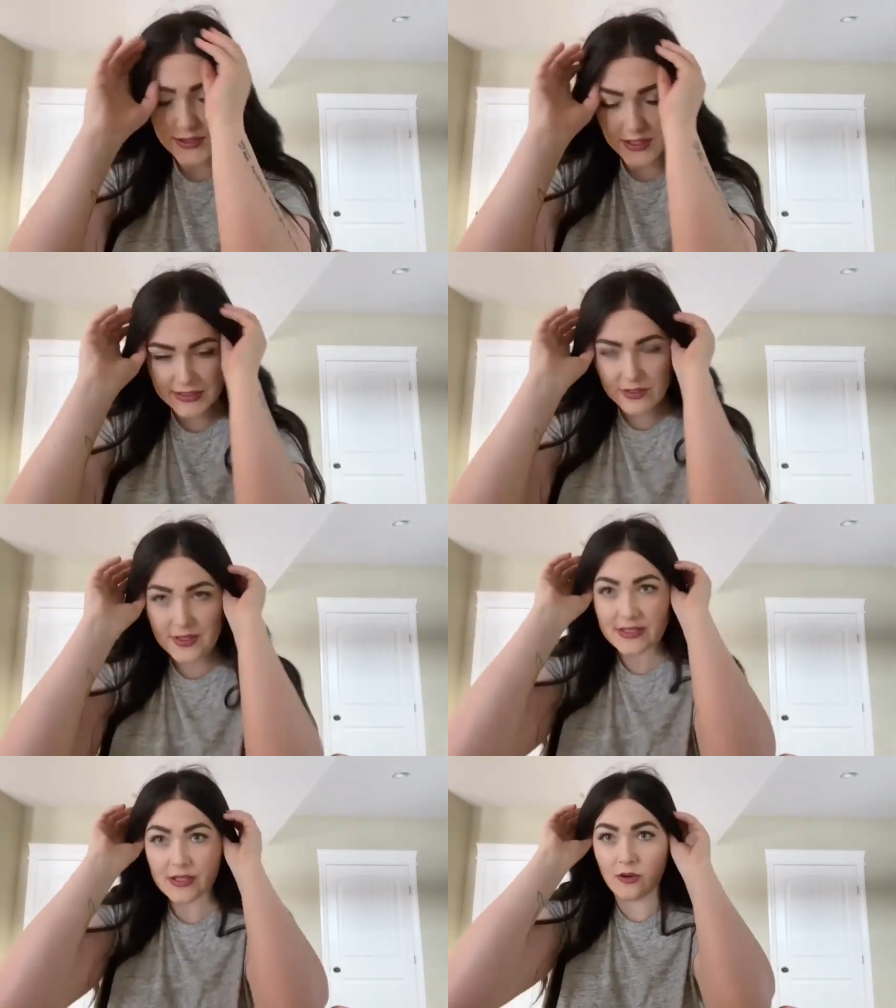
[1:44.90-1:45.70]
There's also
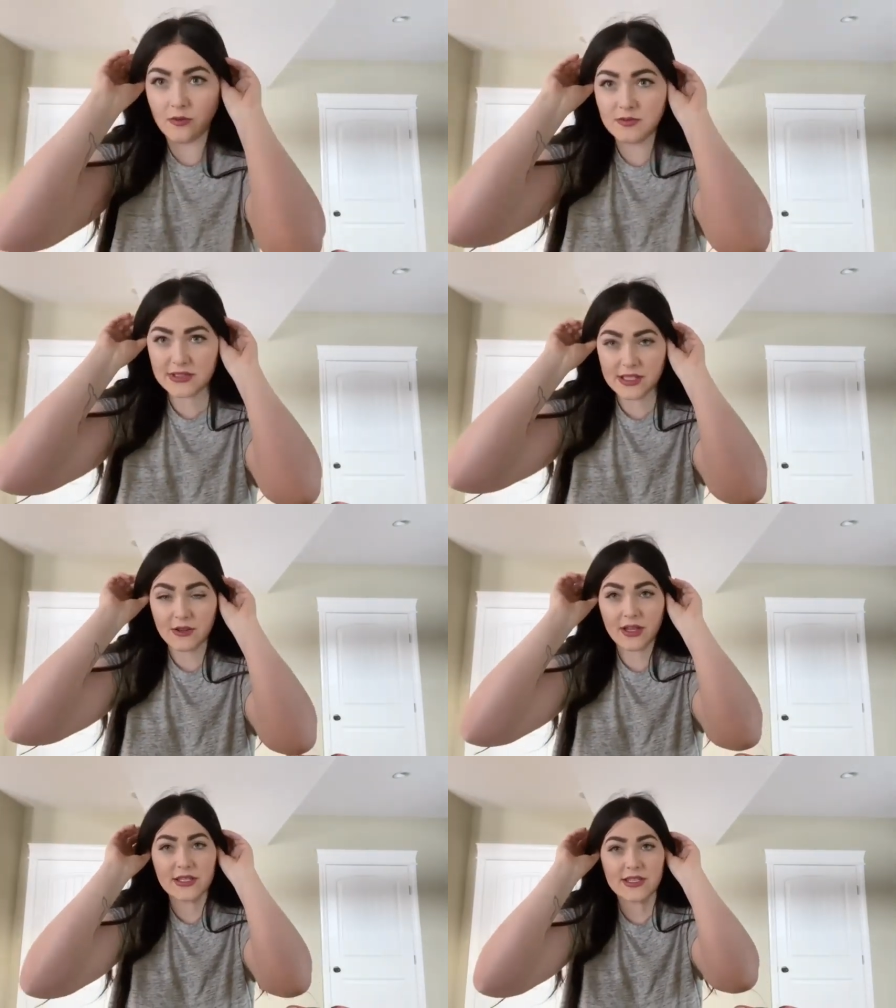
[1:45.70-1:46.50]
these combs that
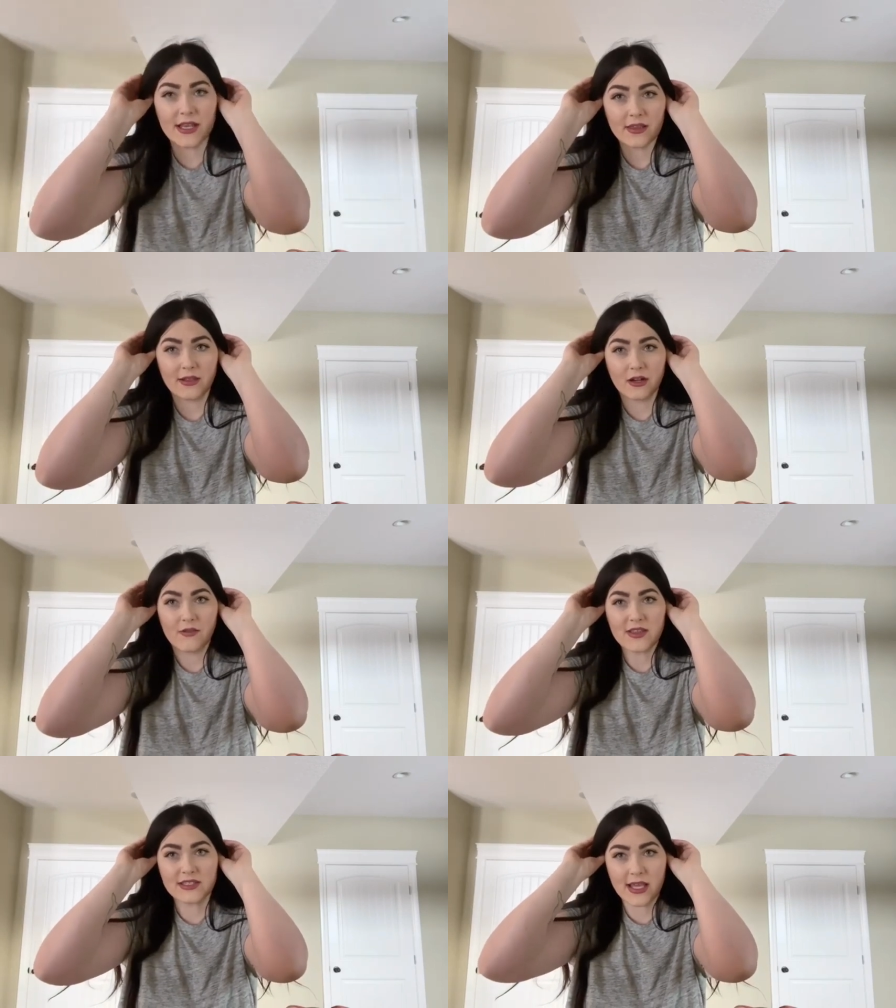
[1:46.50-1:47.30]
you can take that are
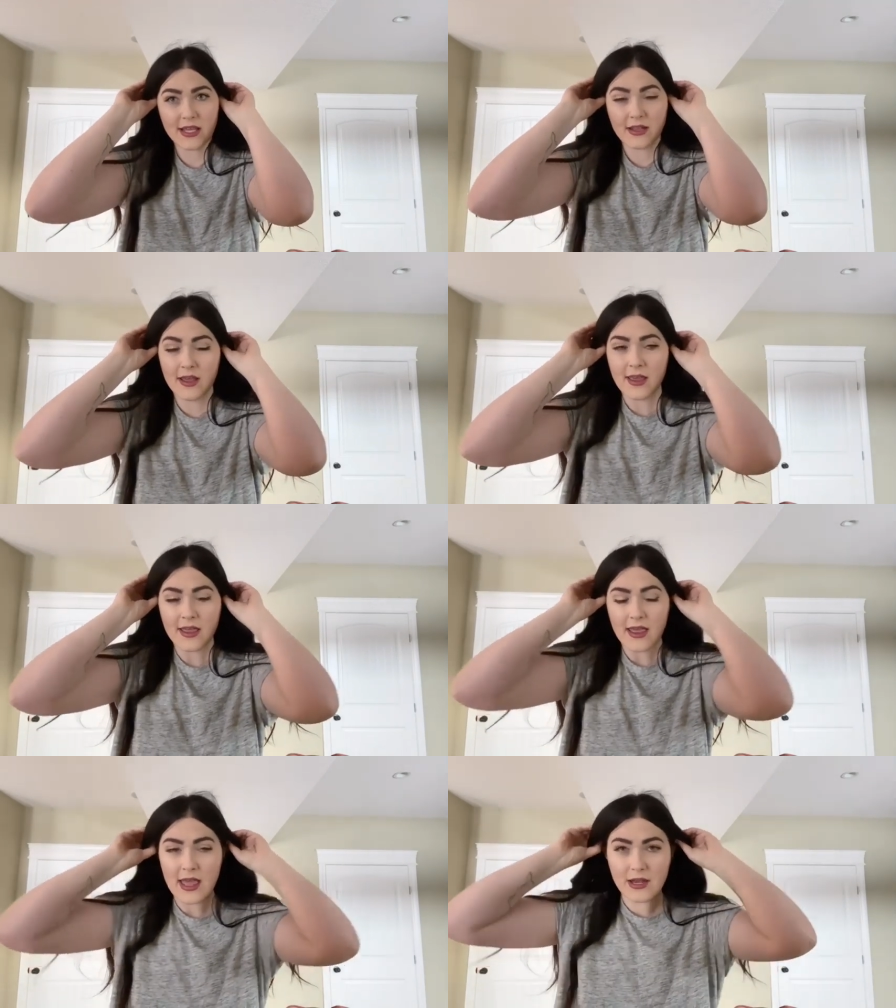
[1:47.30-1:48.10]
on the side,
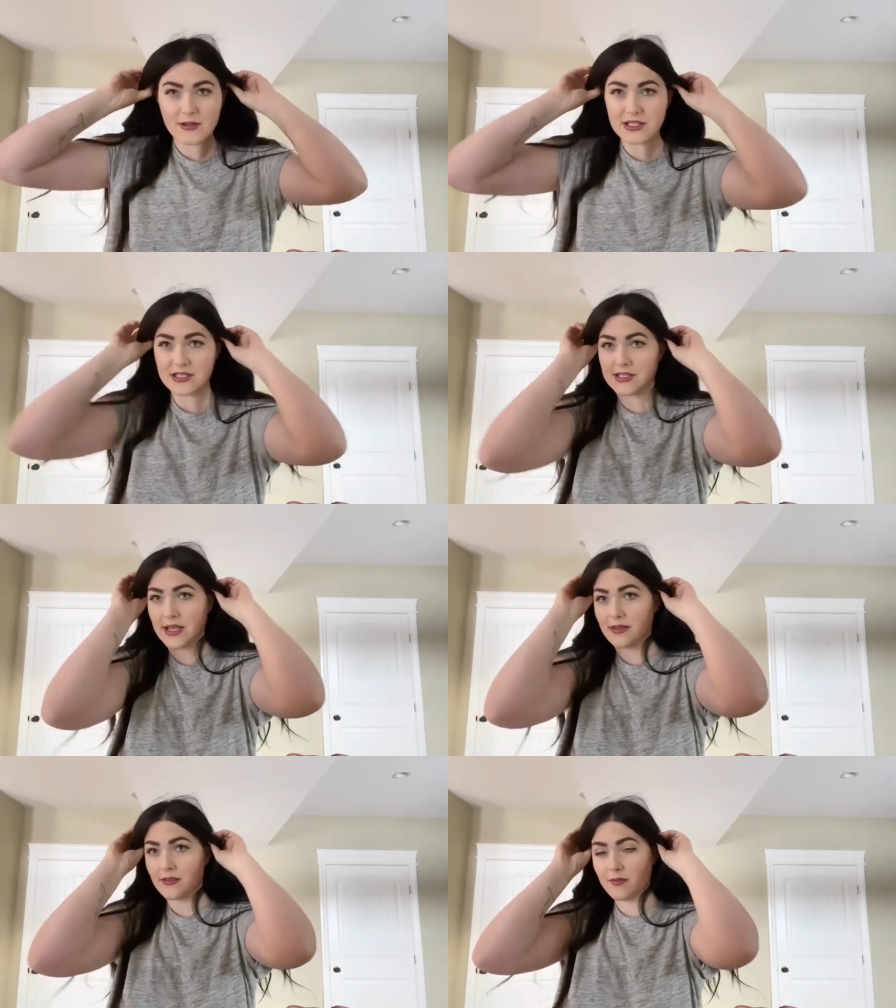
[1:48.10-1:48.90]
and you just
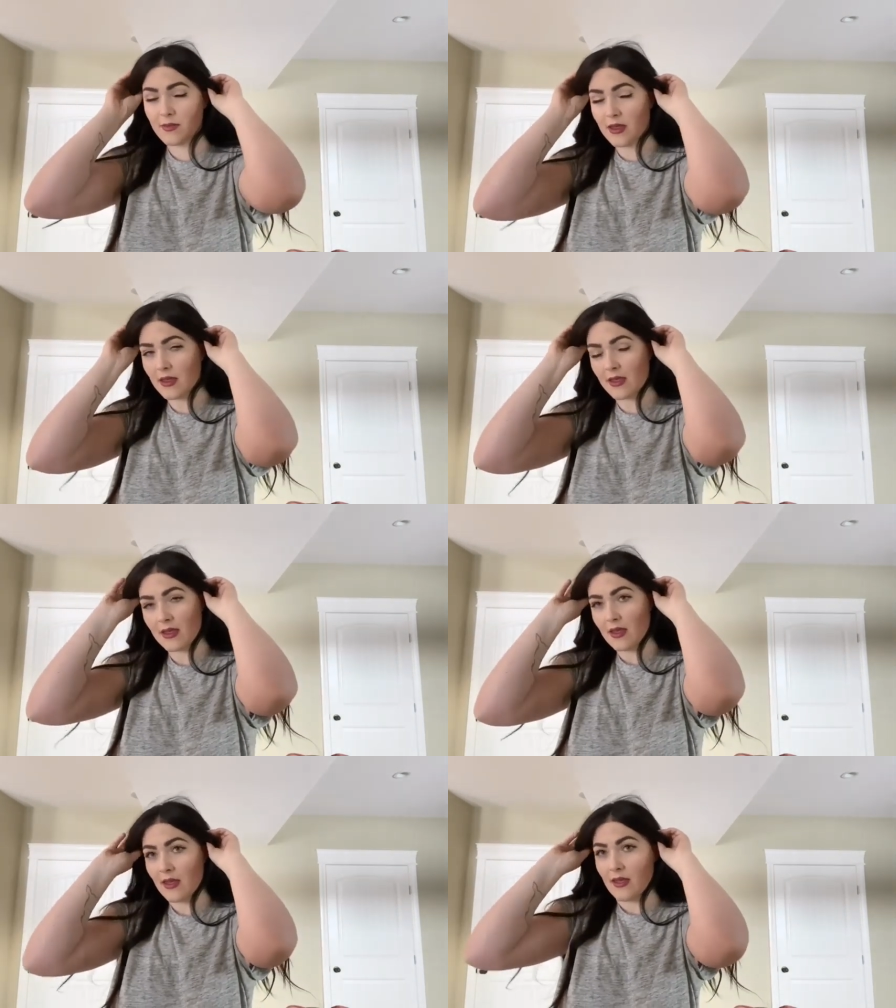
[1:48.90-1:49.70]
take them
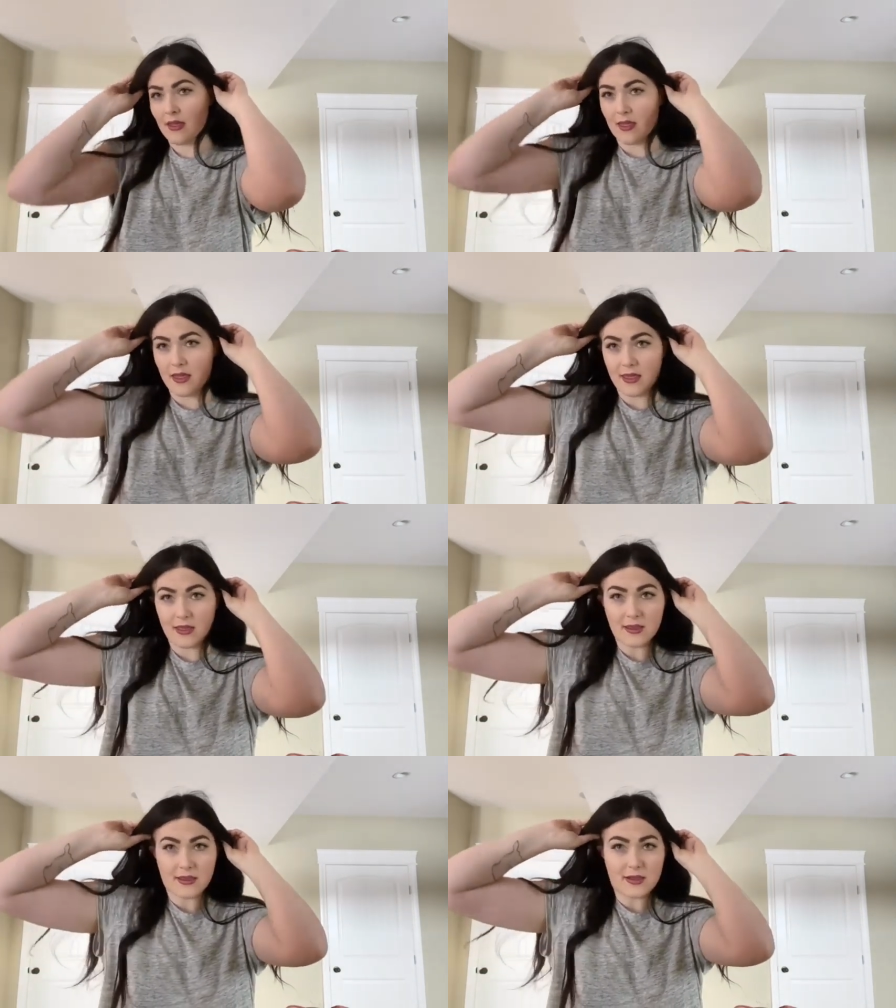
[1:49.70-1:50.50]

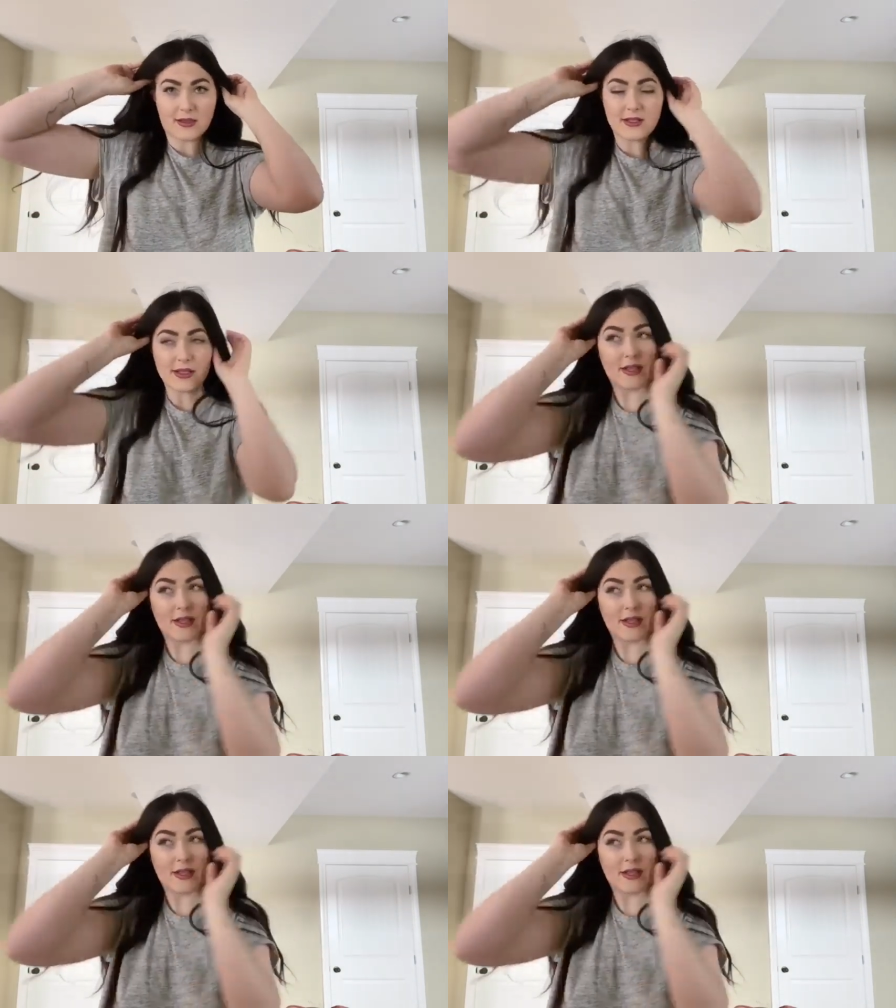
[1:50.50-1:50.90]
and